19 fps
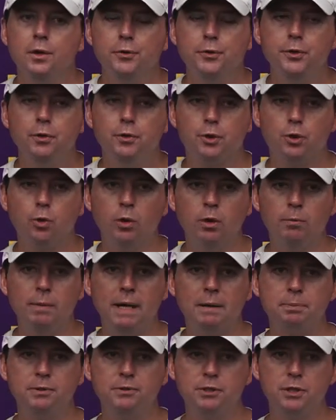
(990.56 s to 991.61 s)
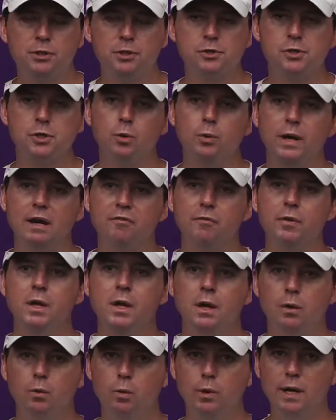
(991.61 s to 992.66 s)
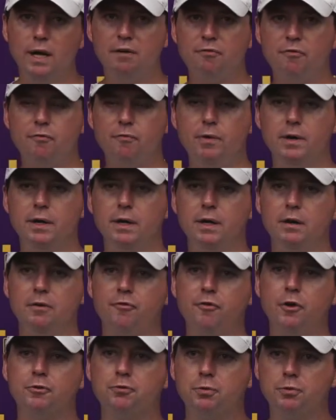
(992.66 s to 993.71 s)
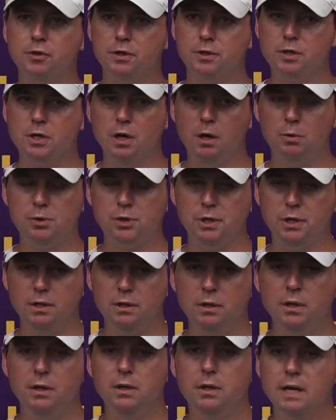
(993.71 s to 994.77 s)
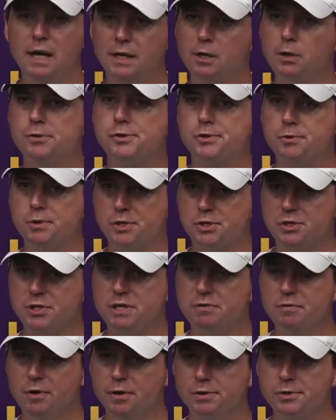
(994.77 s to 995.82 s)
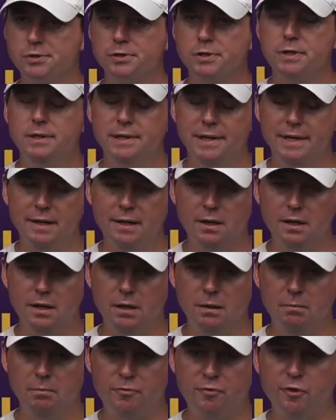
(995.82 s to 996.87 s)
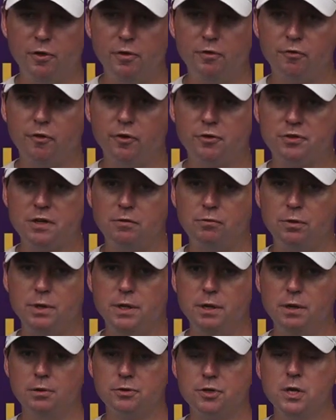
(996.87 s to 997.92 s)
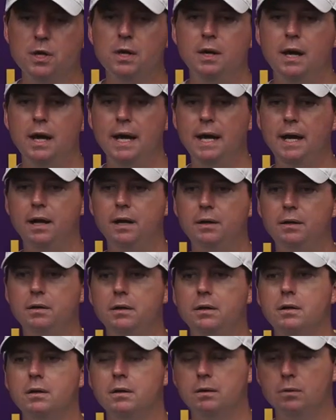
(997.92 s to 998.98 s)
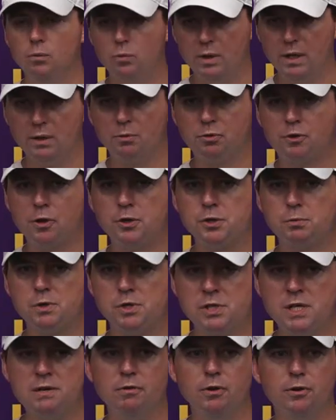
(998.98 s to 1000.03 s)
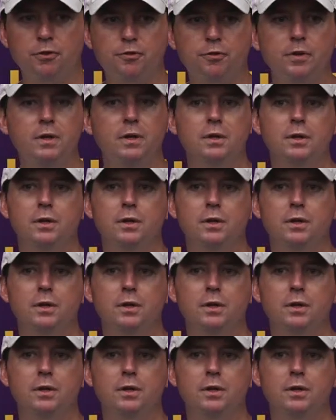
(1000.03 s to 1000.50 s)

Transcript: You know, the quarterback position. So when I first was in coaching, I coached receivers for several years. And when I was coaching receivers,